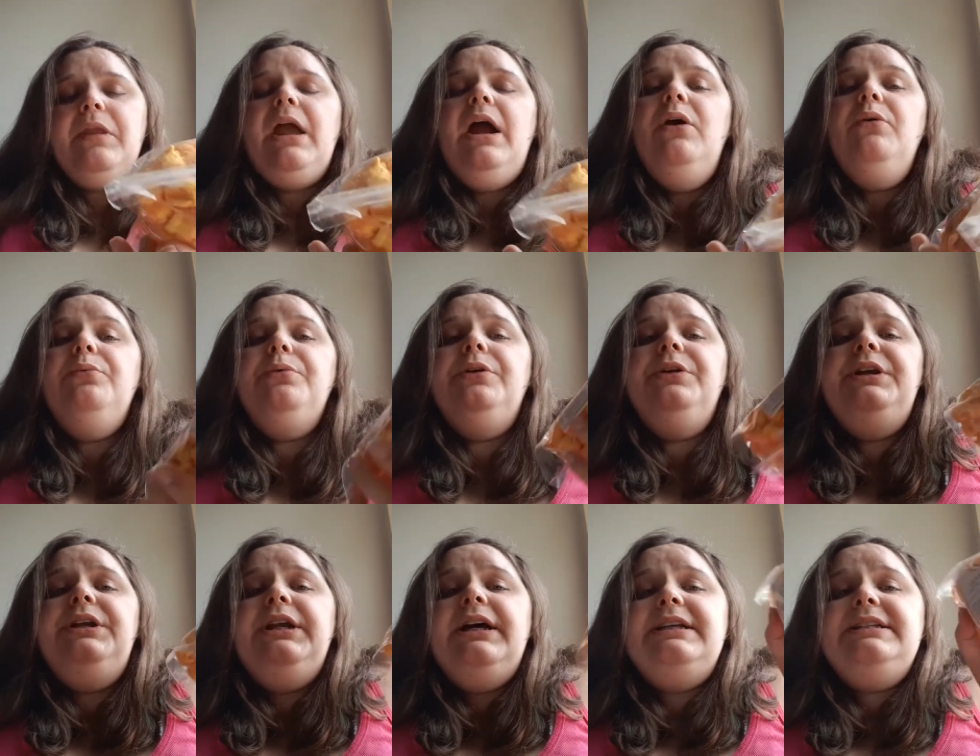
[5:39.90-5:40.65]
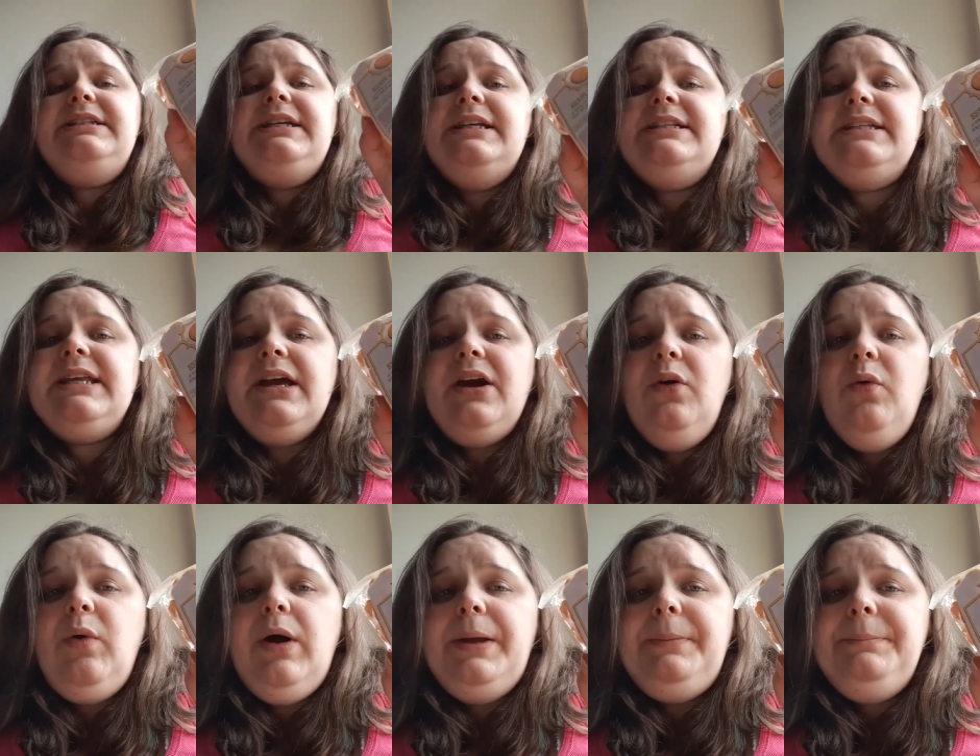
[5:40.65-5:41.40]
It really does taste like a
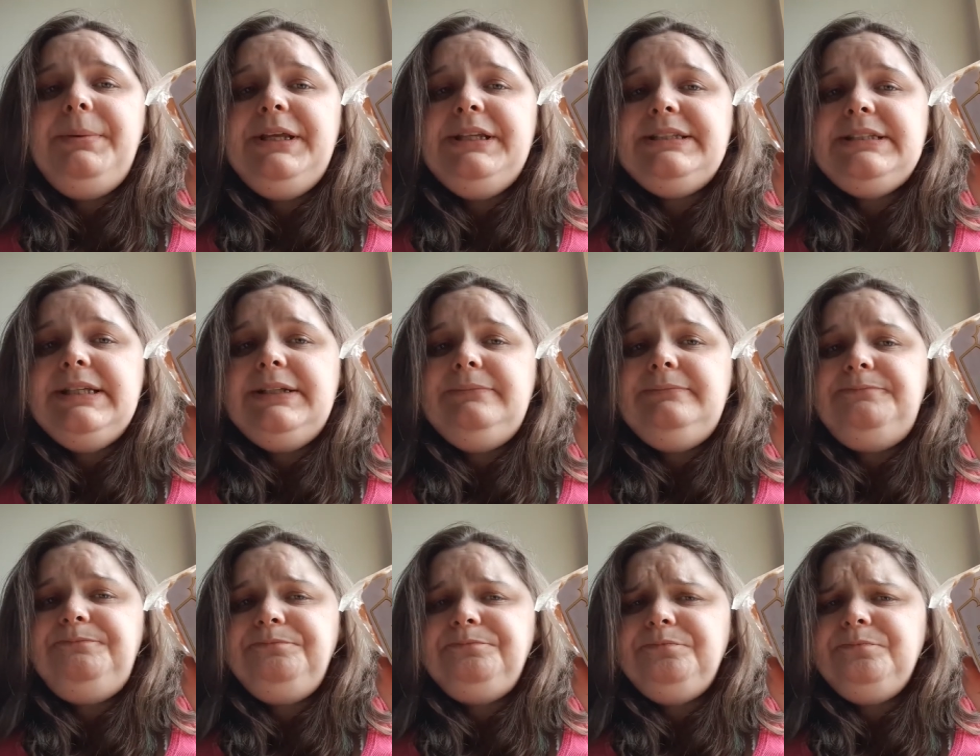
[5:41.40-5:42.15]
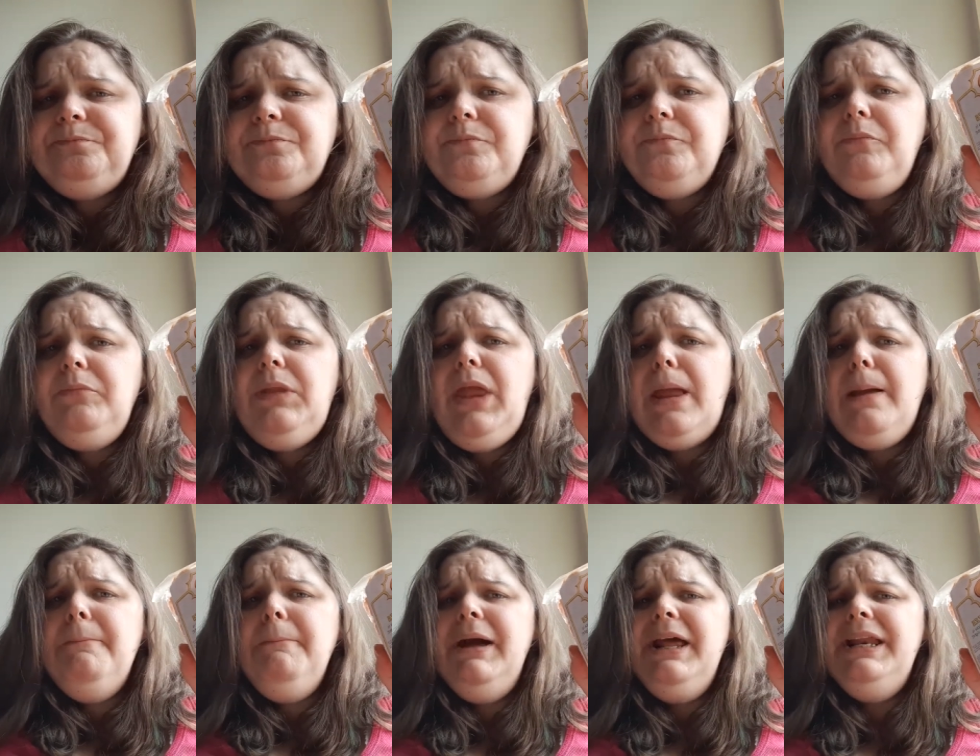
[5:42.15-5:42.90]
Hawaiian pizza.
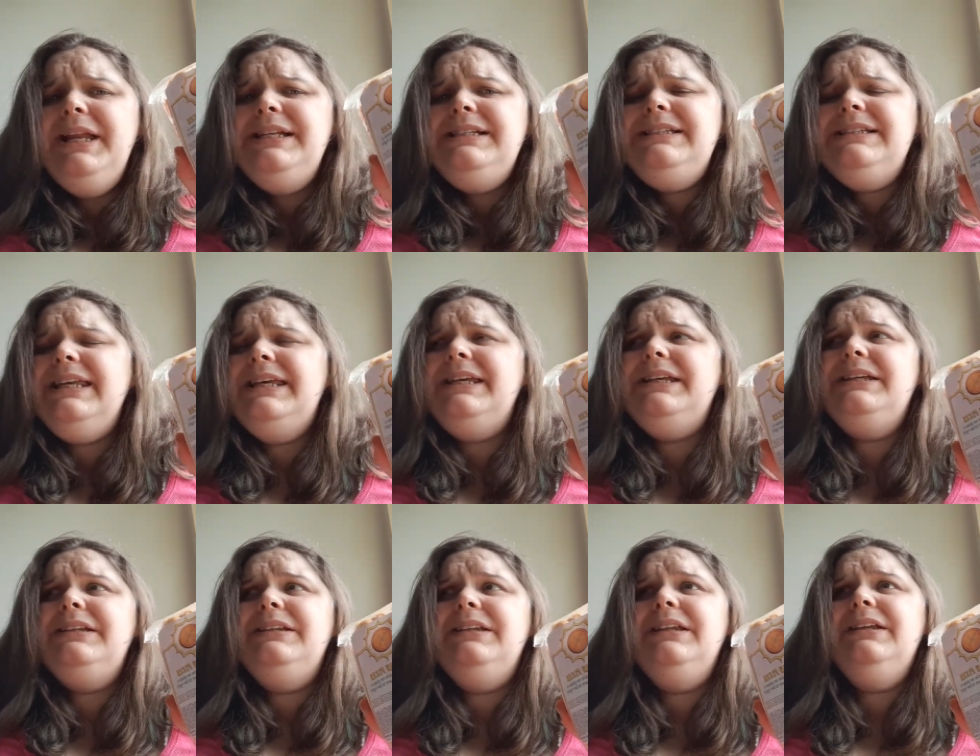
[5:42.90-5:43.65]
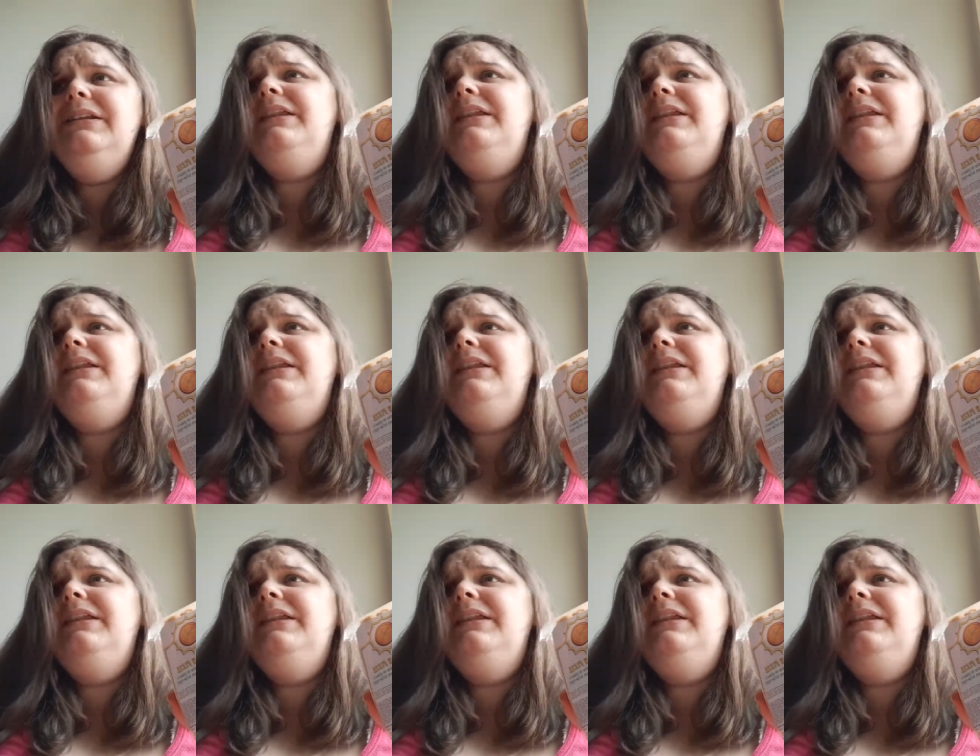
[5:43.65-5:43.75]
Minus, like, the